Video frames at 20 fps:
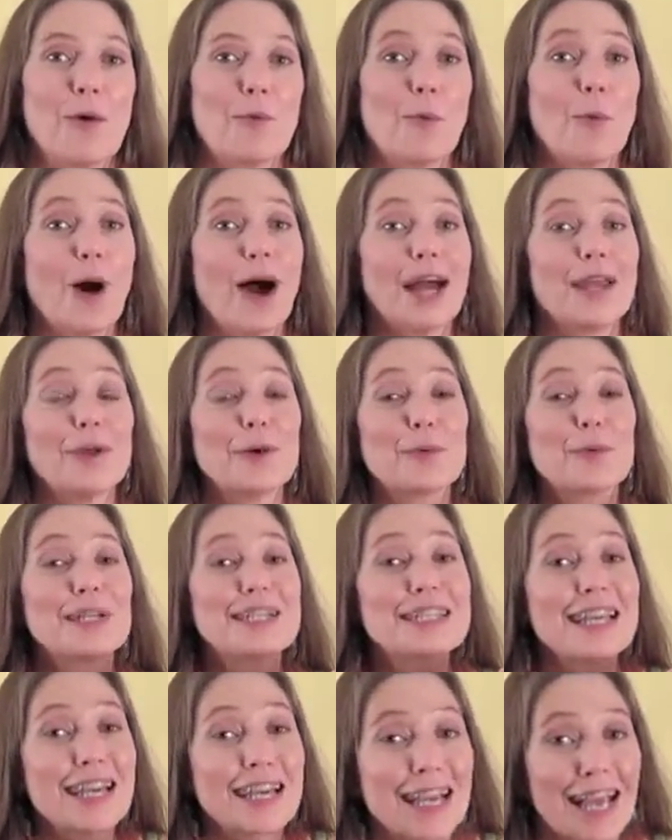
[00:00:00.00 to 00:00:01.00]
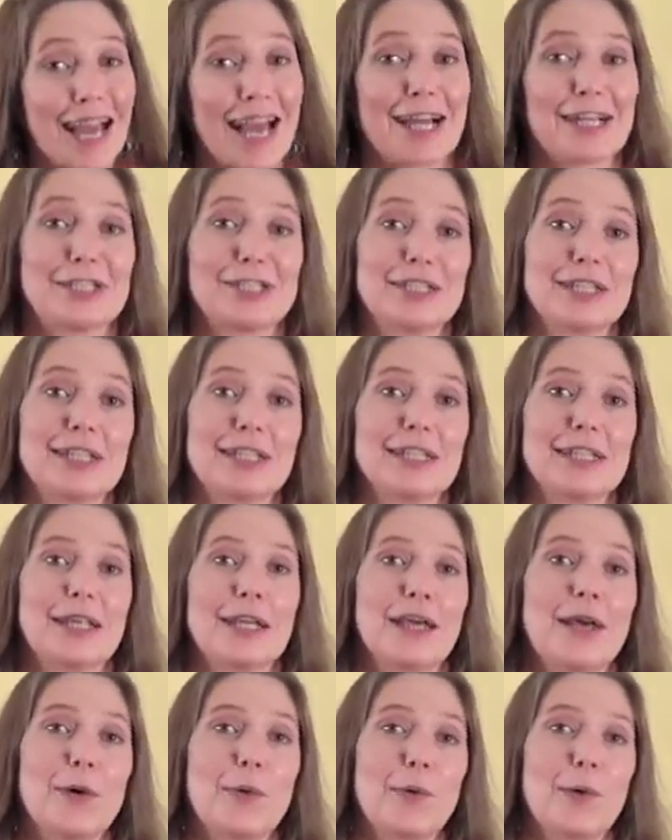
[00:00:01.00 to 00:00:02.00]
Why don't we take action
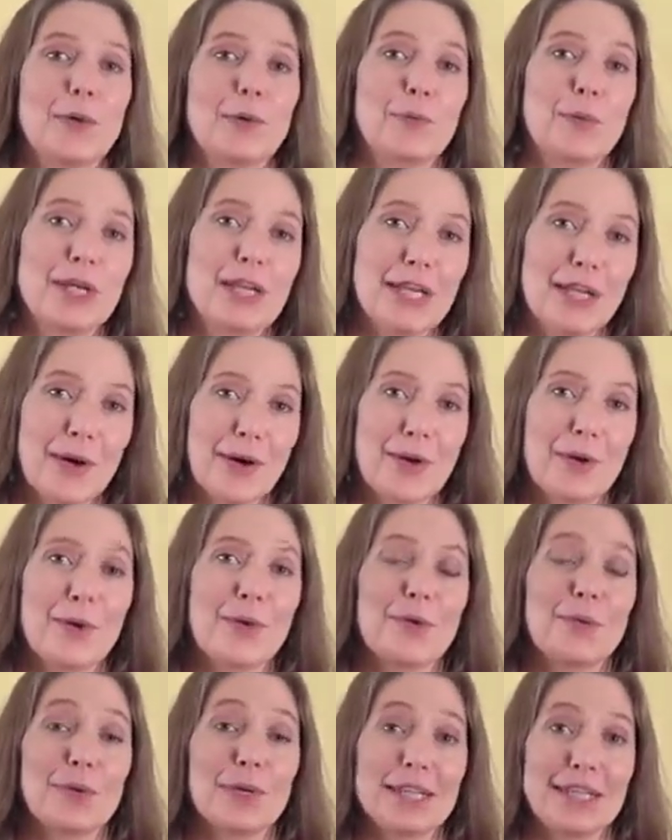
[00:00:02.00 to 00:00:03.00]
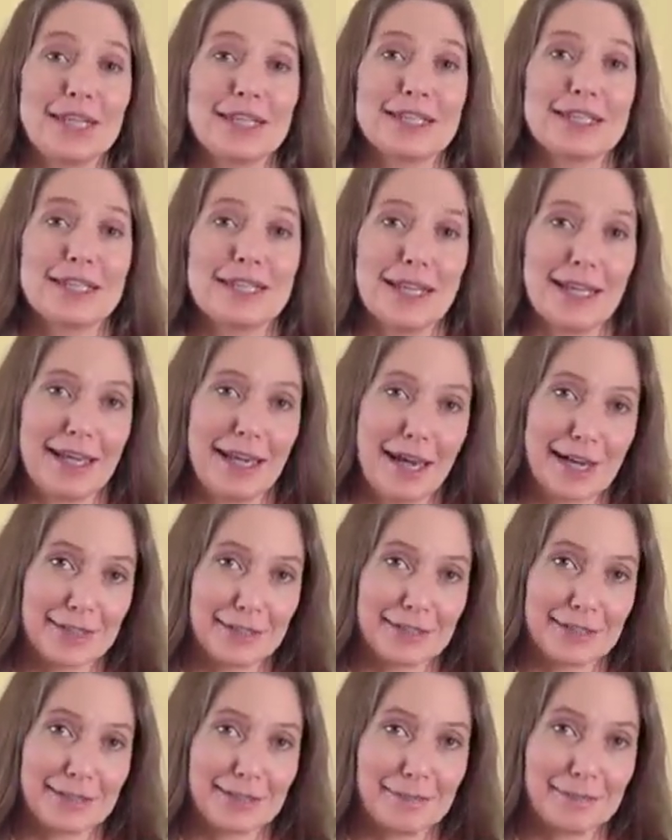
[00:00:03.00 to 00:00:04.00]
when we know we need to take
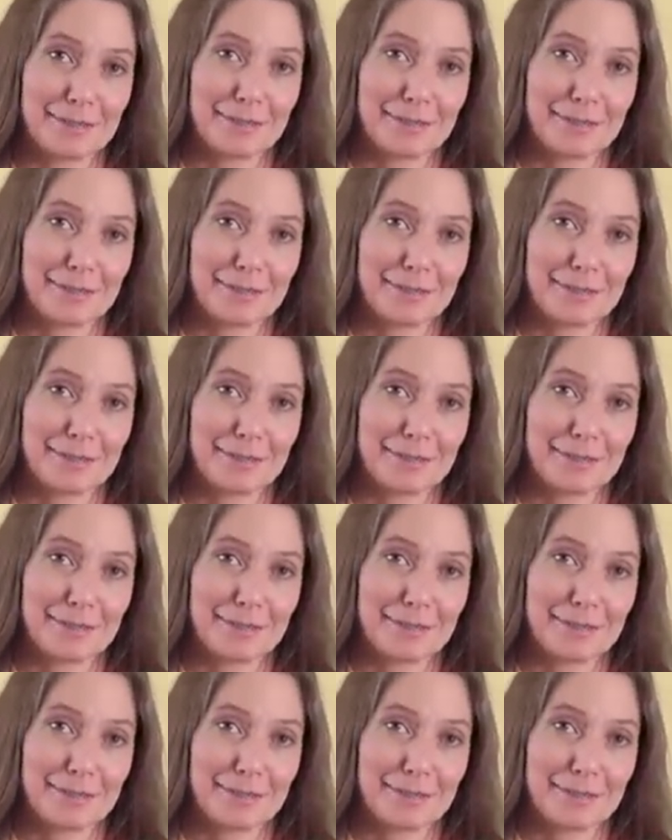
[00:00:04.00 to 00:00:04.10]
action?